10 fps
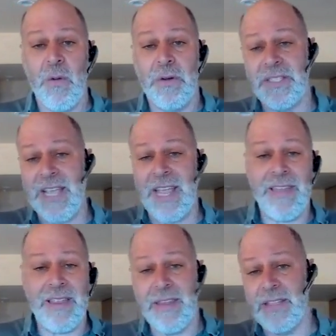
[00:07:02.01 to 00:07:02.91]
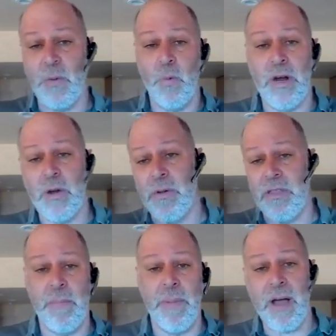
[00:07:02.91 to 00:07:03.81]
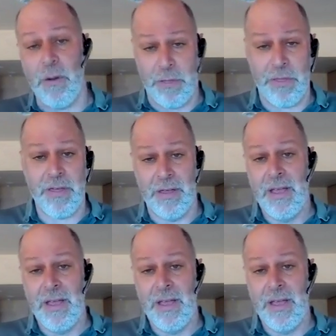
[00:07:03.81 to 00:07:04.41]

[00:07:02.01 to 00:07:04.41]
We're saying that you need to work with both.